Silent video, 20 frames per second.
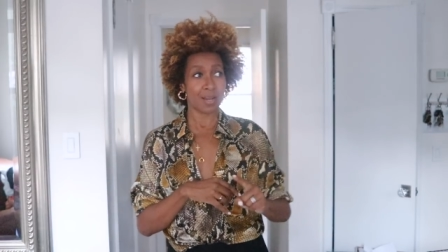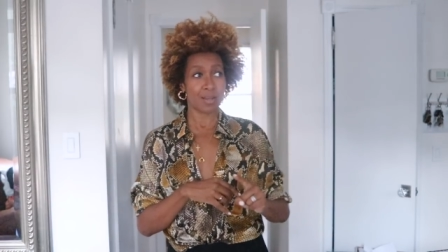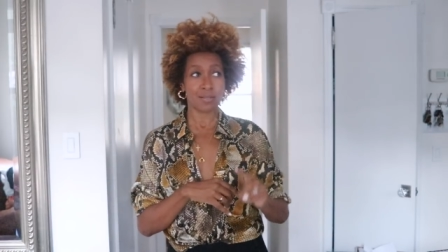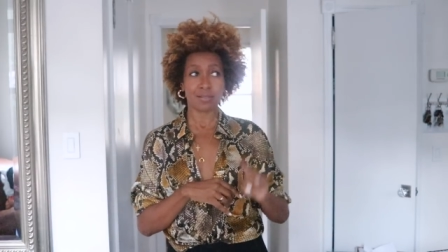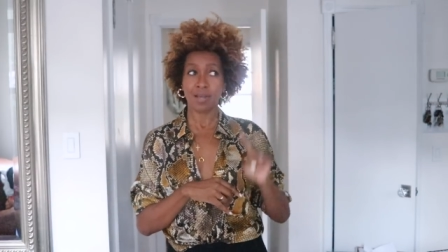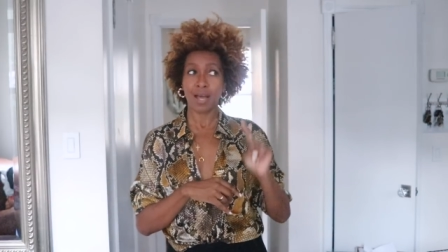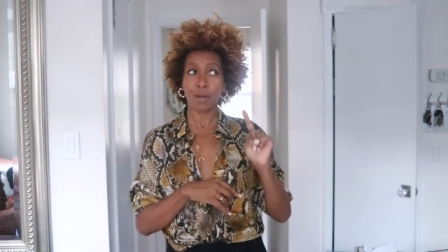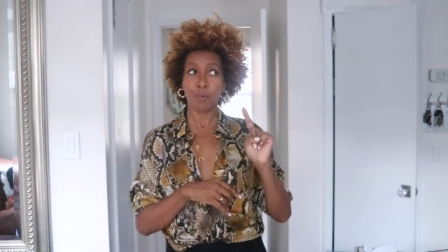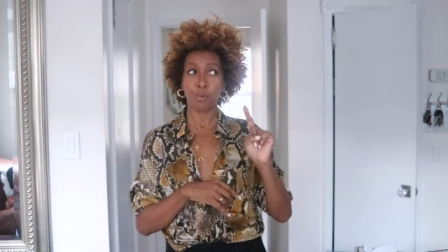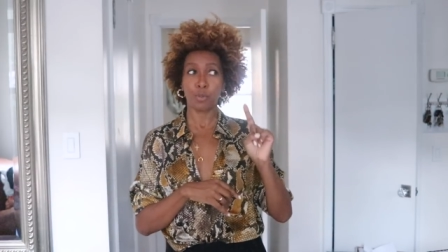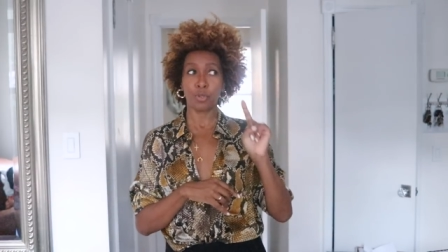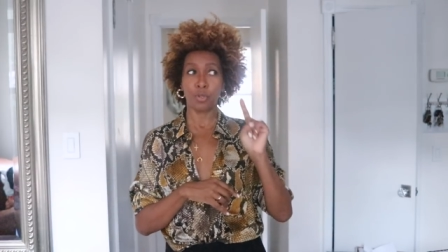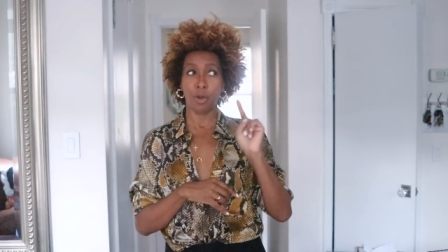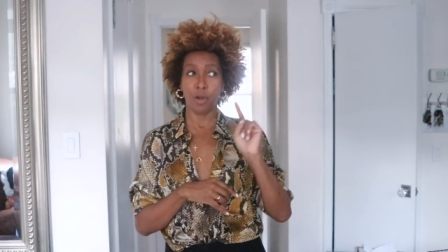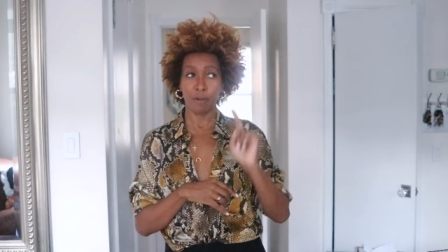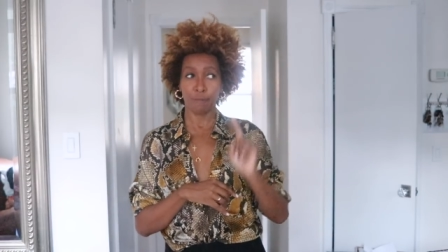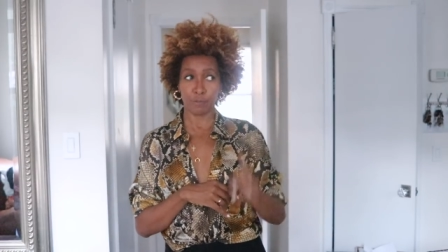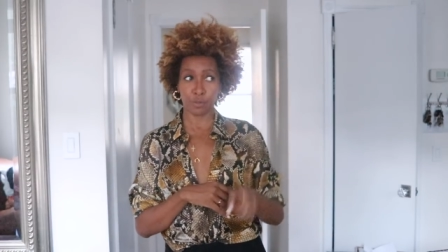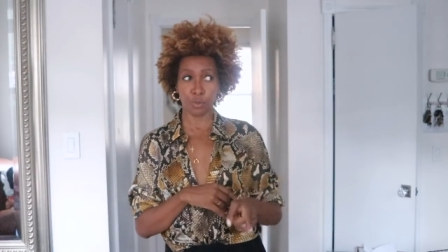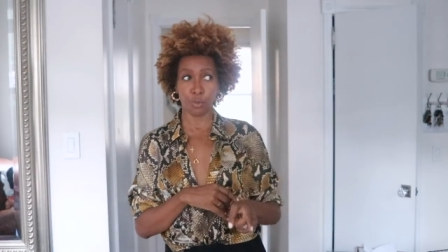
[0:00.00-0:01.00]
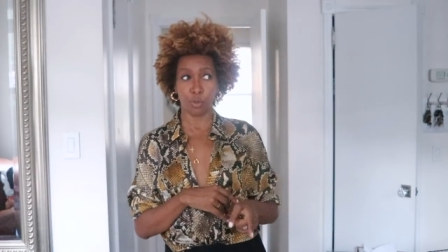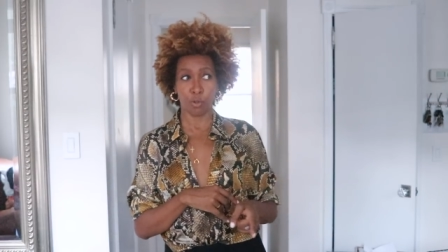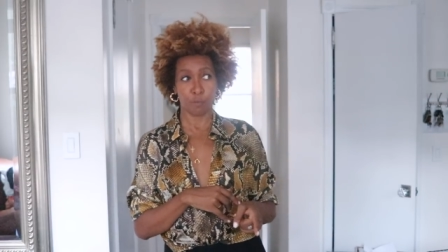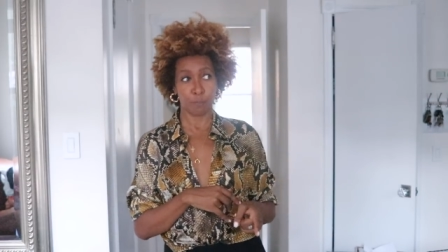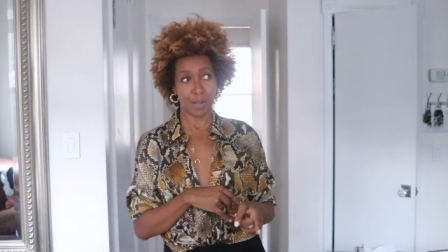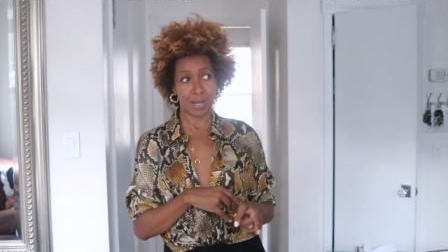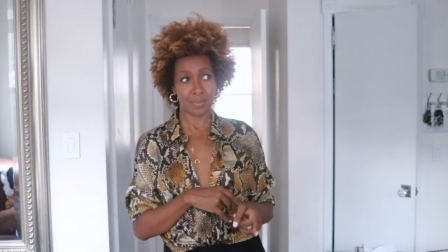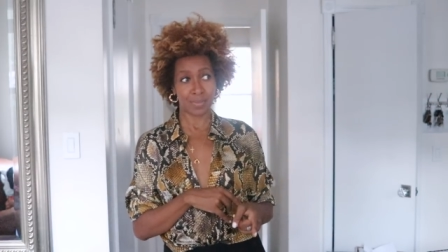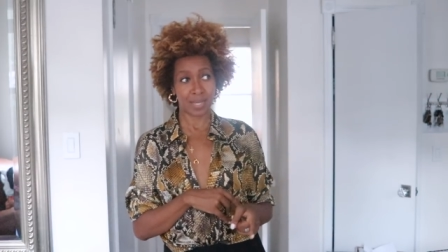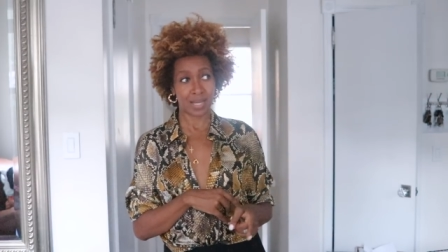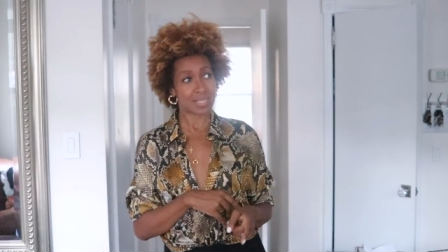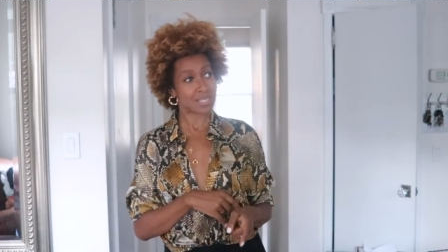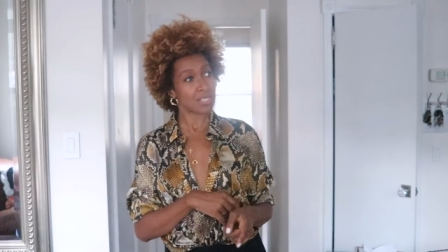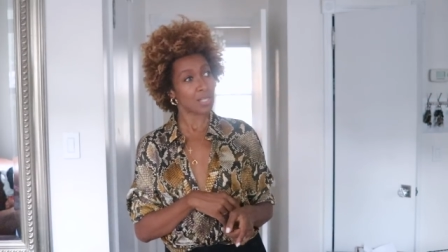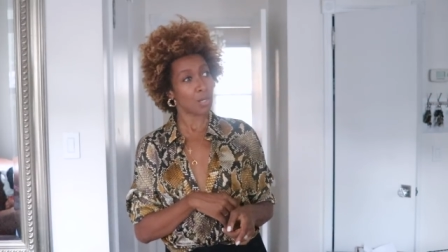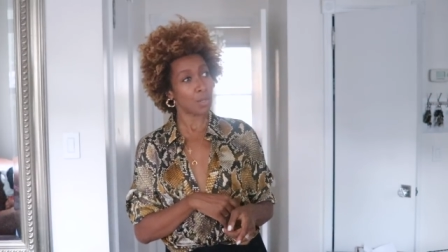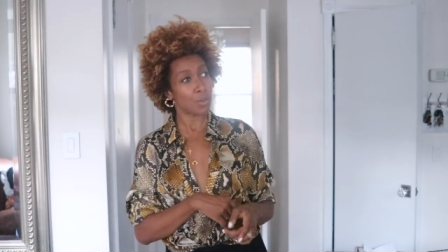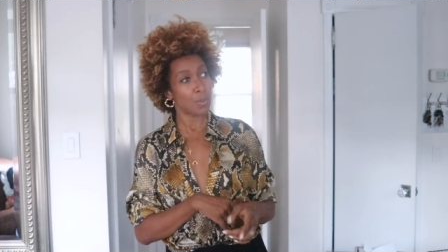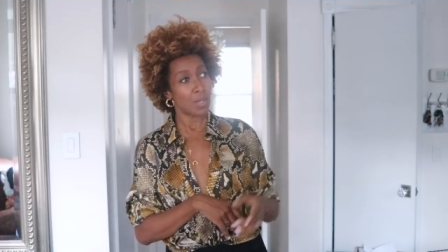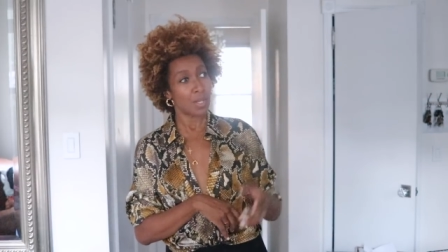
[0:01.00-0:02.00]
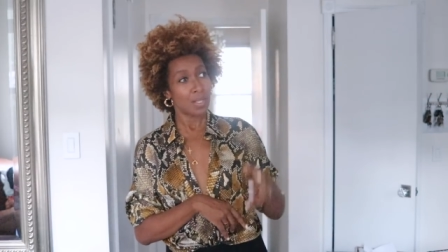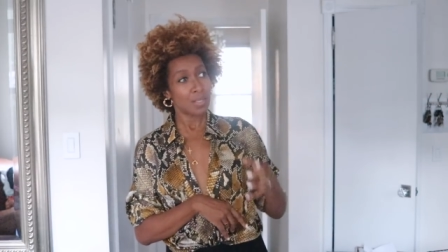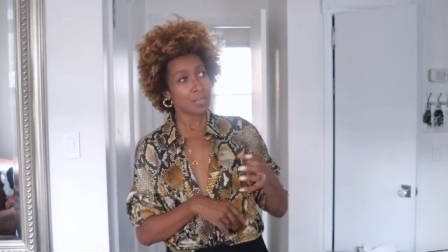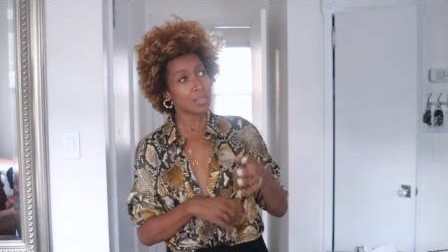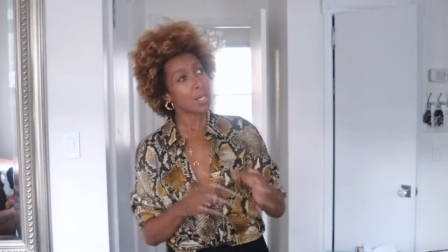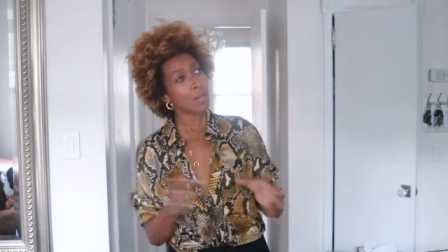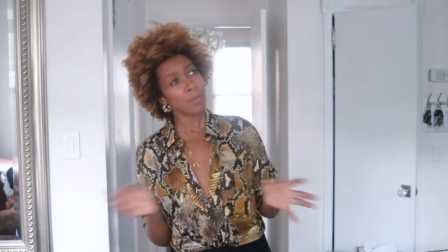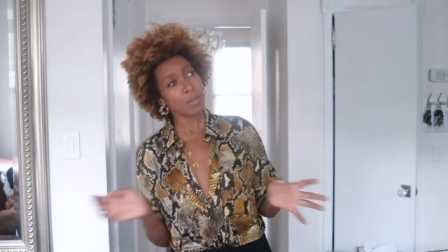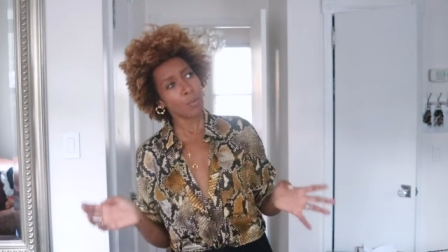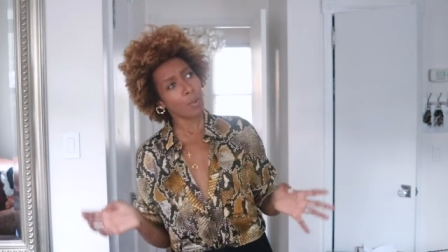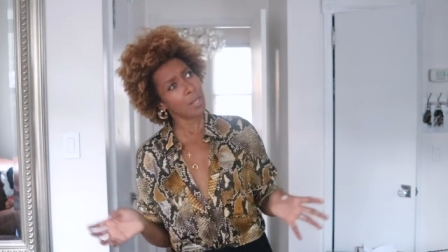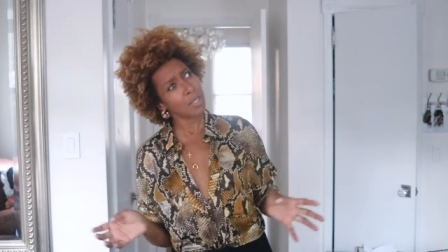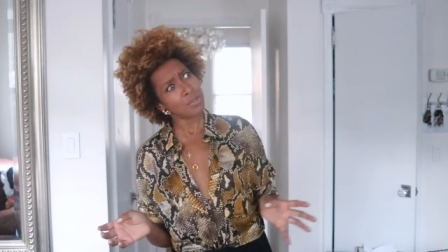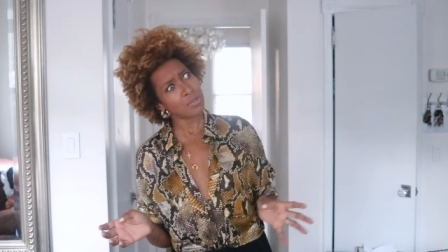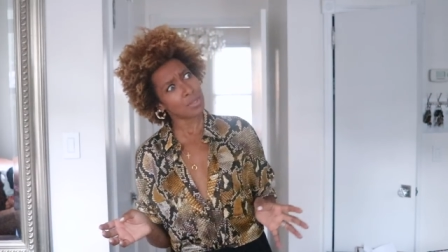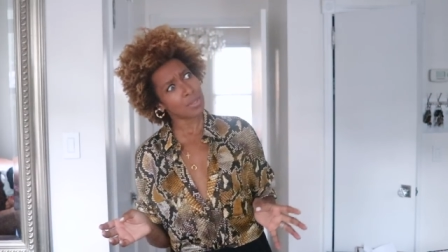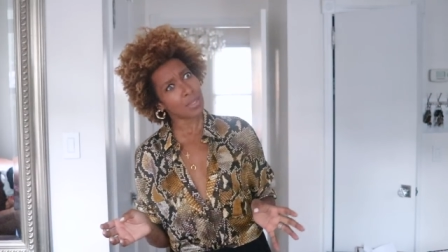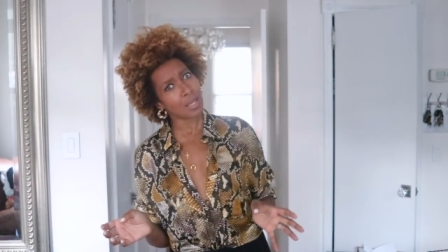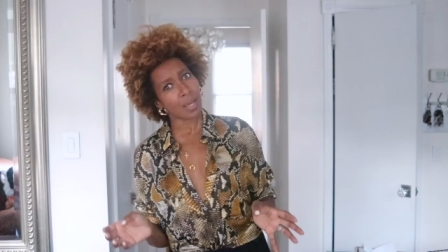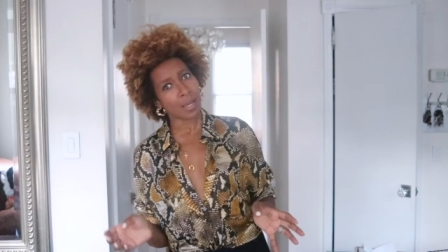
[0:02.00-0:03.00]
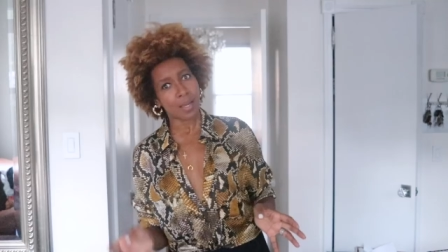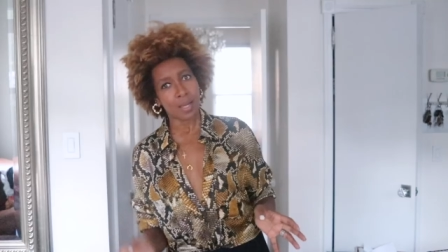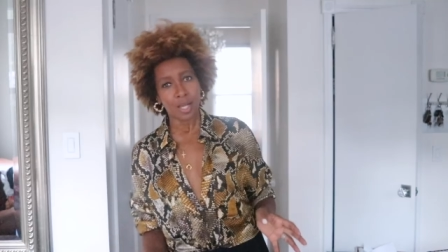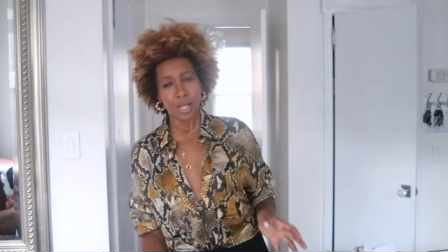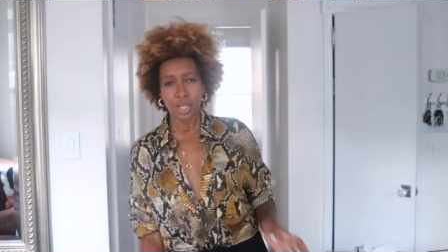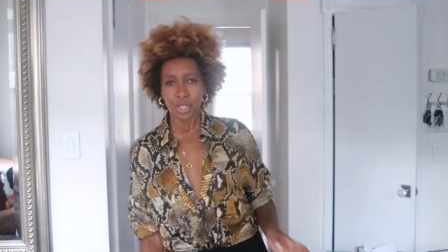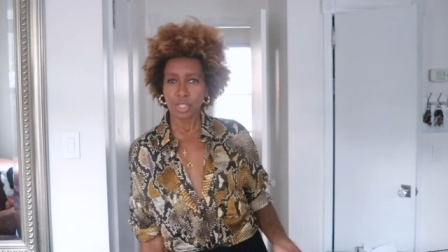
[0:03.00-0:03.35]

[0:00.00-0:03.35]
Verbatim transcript: Because I would not have thought about that. So tell me why you did that.